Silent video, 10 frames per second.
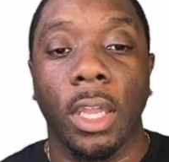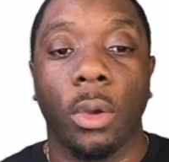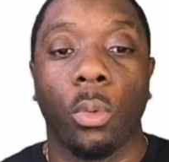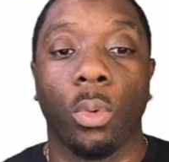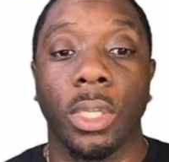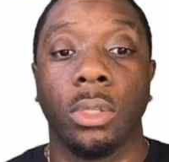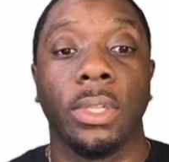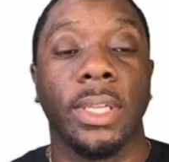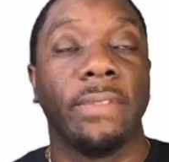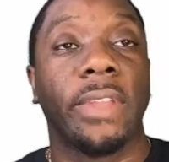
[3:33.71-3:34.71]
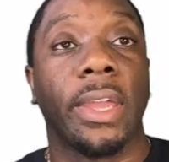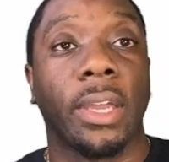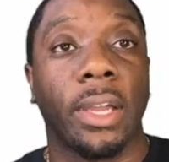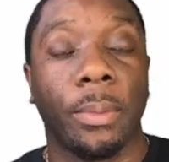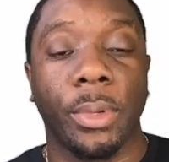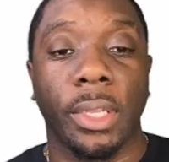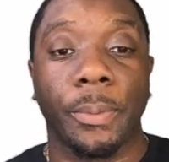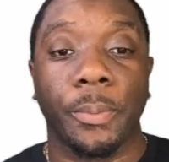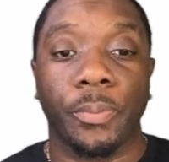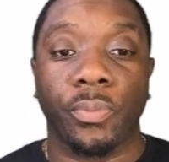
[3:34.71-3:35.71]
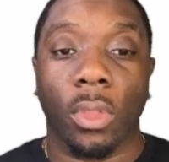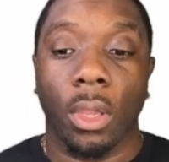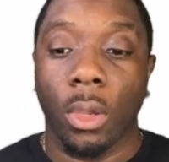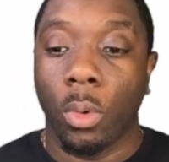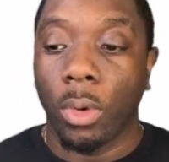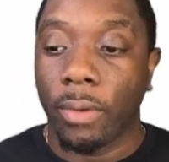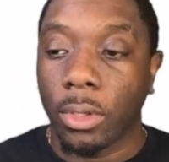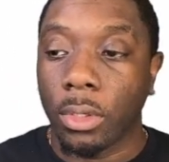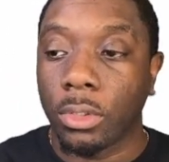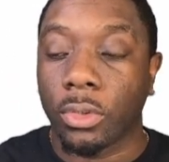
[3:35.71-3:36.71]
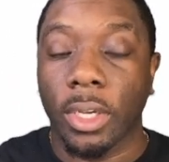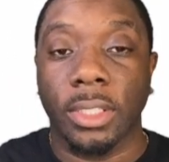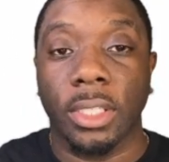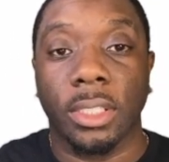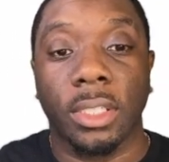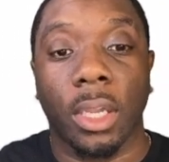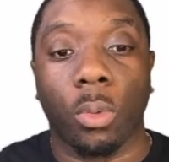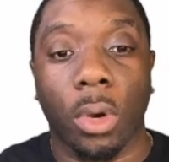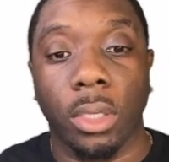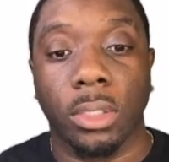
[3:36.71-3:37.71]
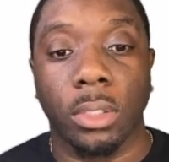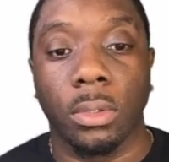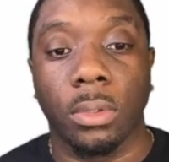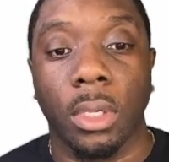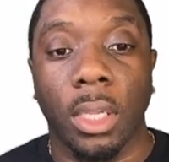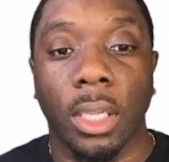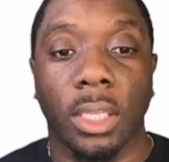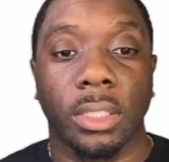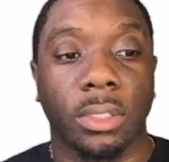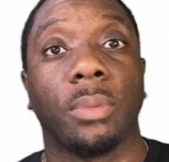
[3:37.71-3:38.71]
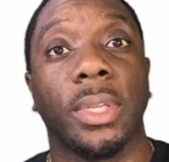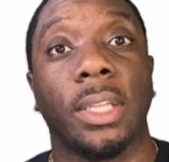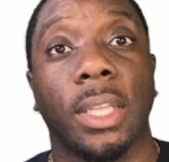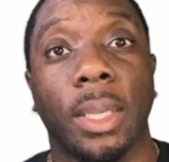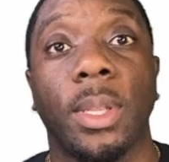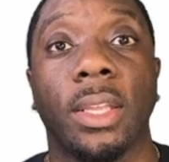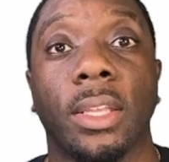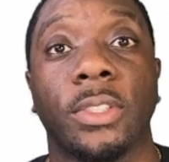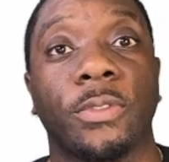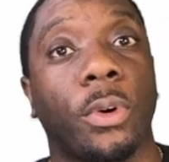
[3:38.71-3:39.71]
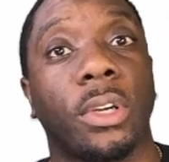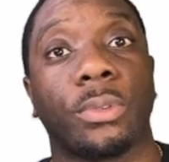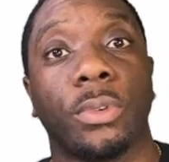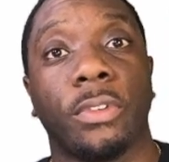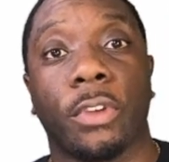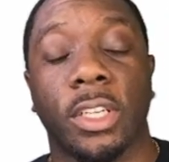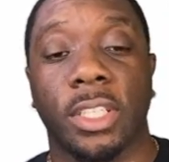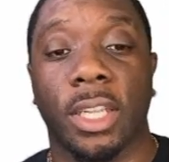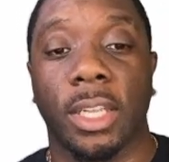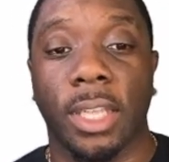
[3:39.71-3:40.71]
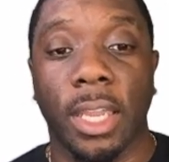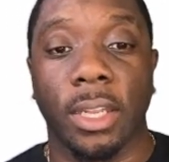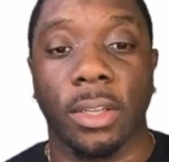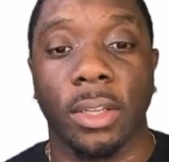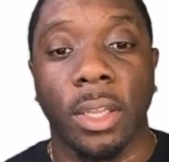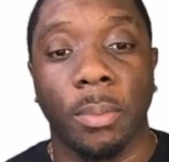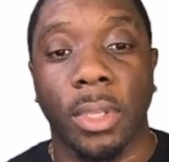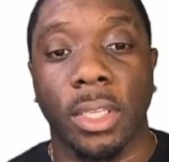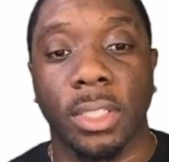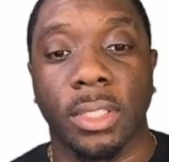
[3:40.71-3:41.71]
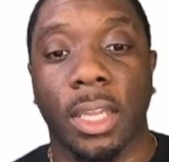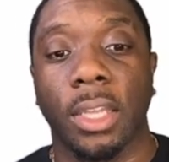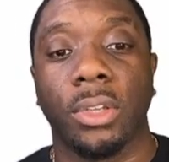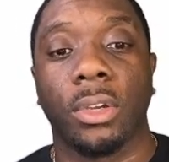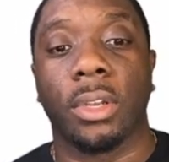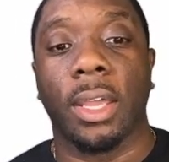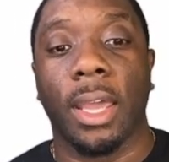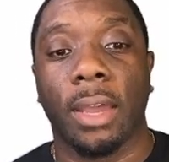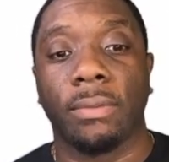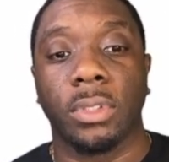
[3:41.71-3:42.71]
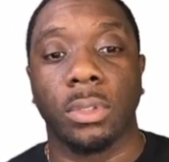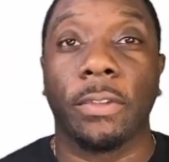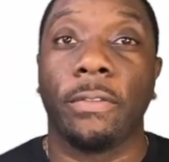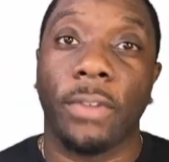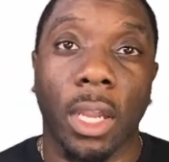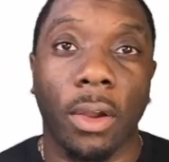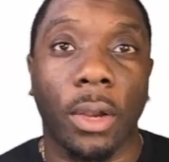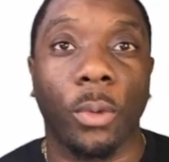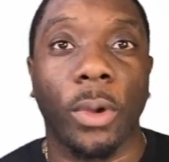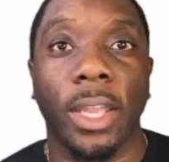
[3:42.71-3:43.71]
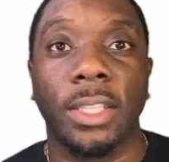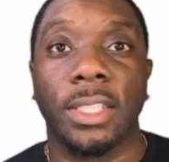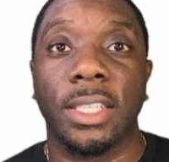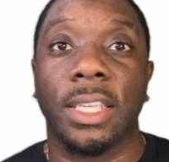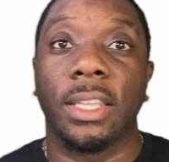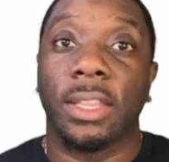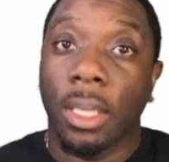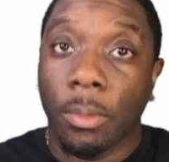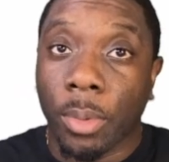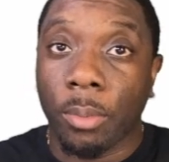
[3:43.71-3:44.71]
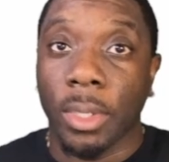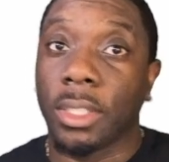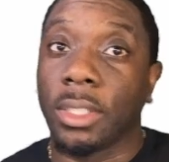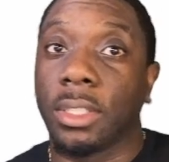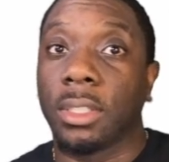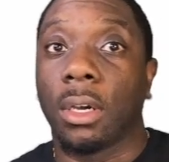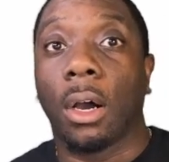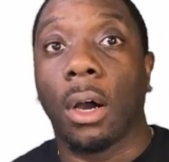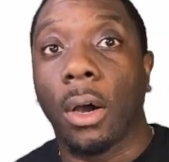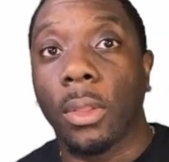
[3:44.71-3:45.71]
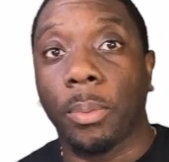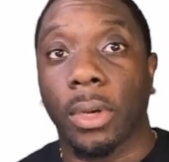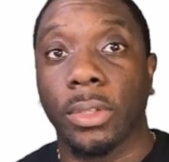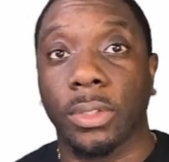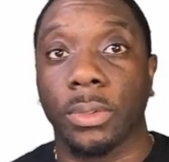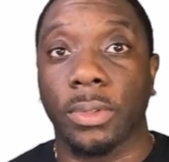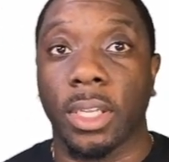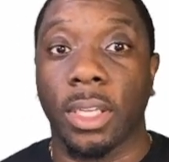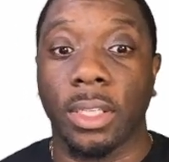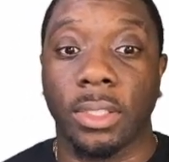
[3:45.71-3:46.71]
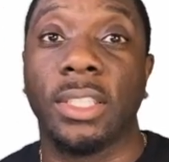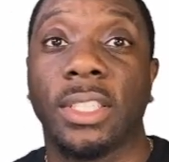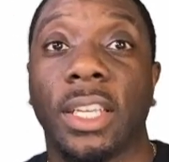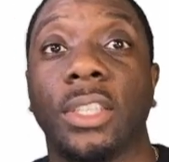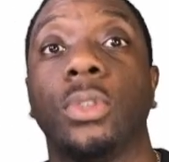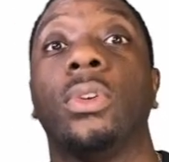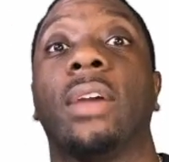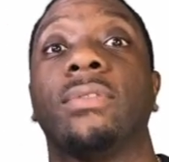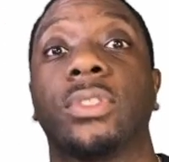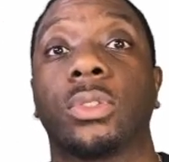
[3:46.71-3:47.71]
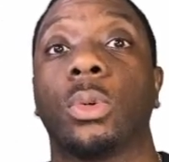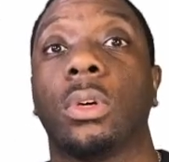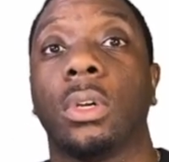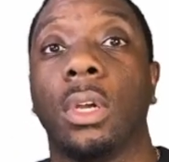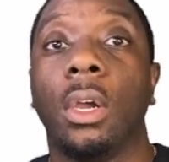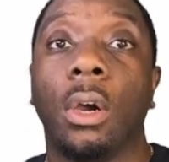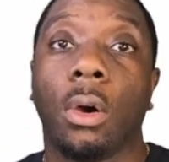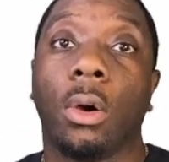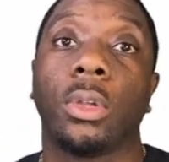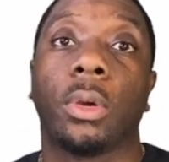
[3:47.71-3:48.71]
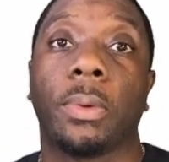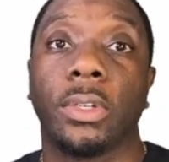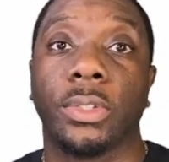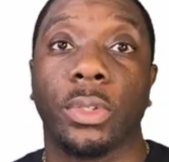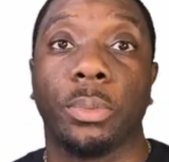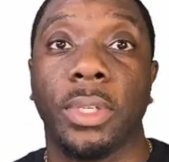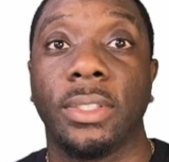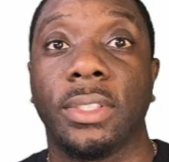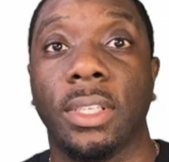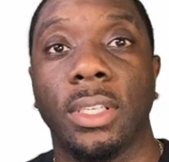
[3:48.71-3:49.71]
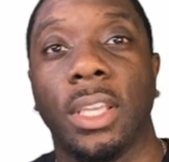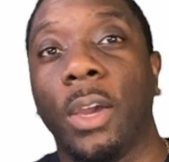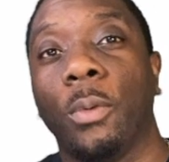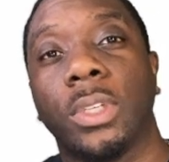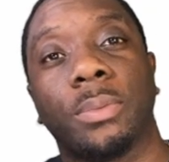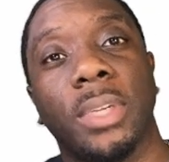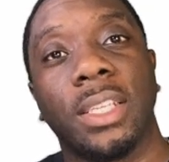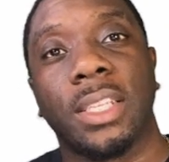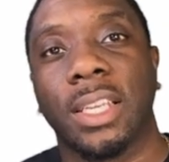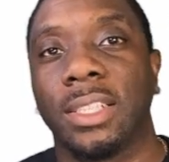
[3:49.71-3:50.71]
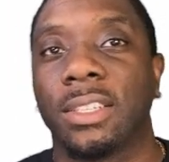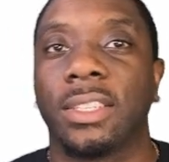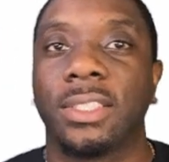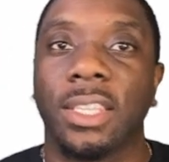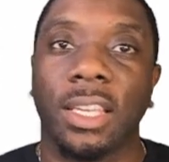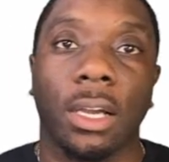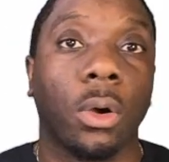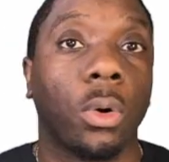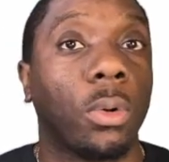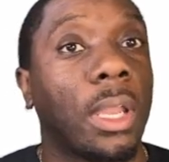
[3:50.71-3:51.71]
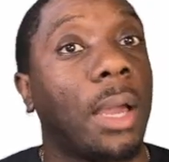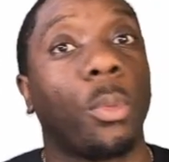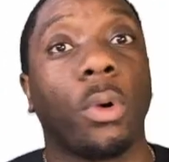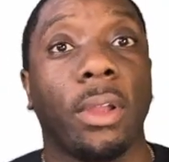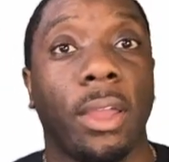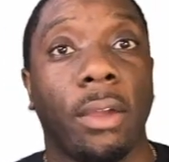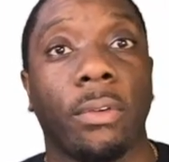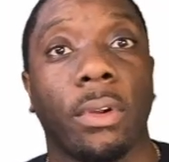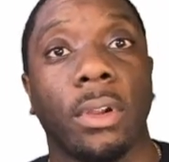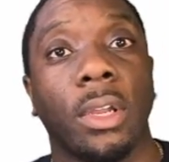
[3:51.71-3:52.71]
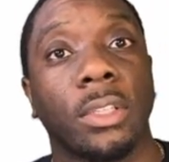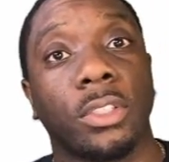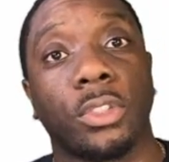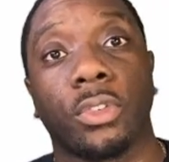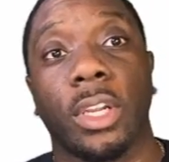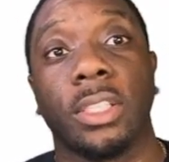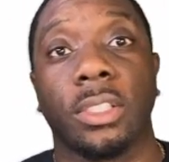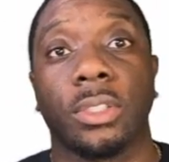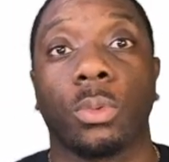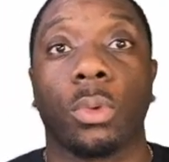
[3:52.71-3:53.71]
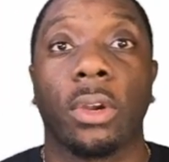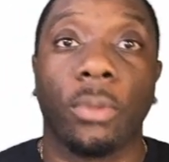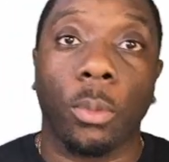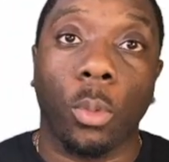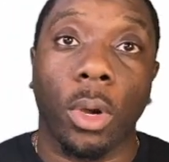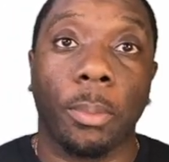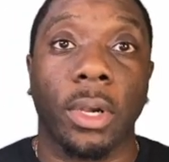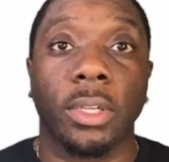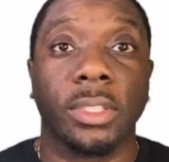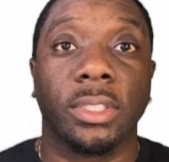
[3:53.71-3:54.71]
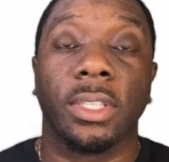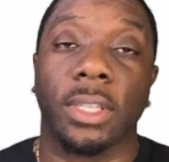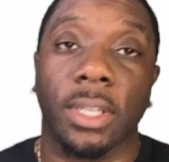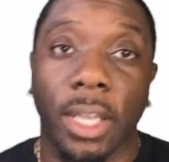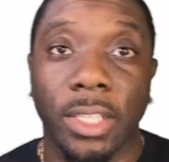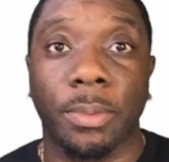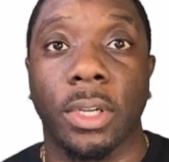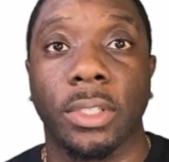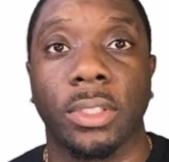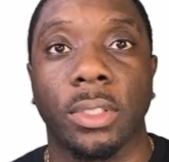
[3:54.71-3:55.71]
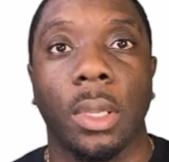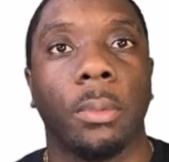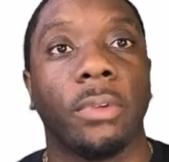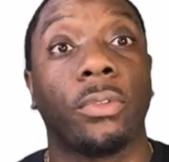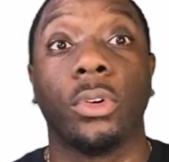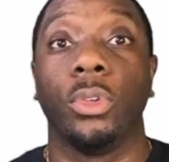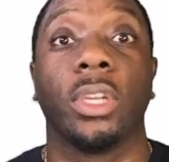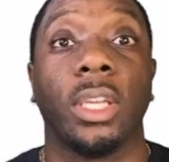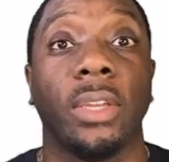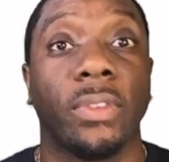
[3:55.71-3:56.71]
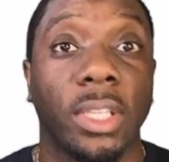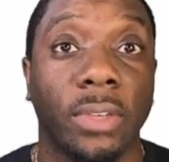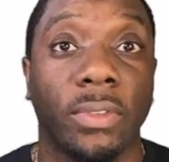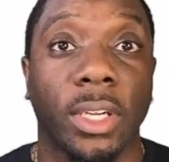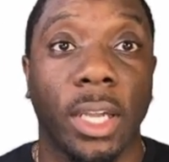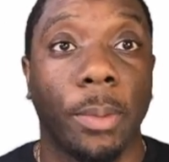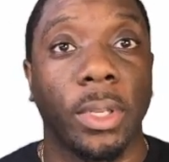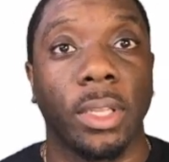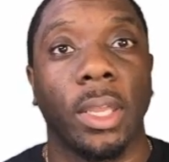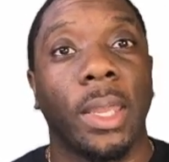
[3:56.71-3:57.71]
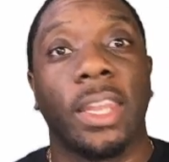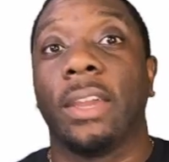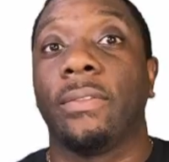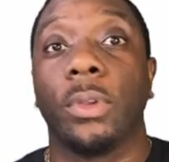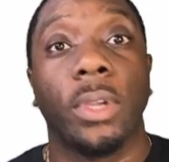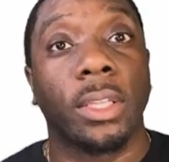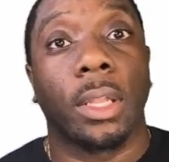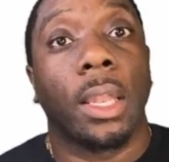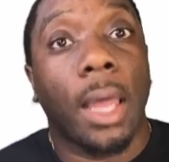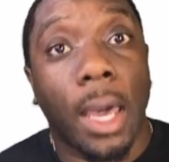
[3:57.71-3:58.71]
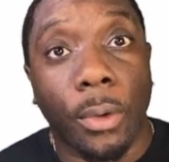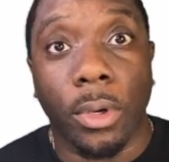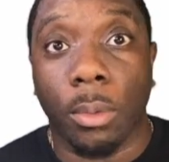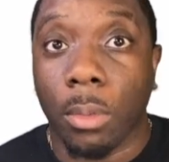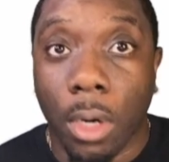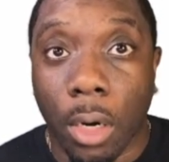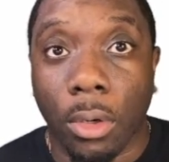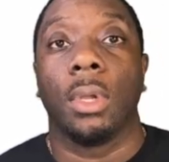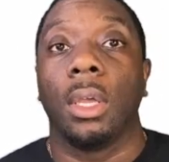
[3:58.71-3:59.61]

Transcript: when you leave that company, whoever you transition that work to is going to be limited as far as refreshing that data, because now you're going to have to figure out a way to get them permissions to all the personal things that you have stored on your personal P C, which means that it's going to take a whole lot more effort to transition work from one person to the next person before you can even leave a company. Now, if you hit the lottery tomorrow,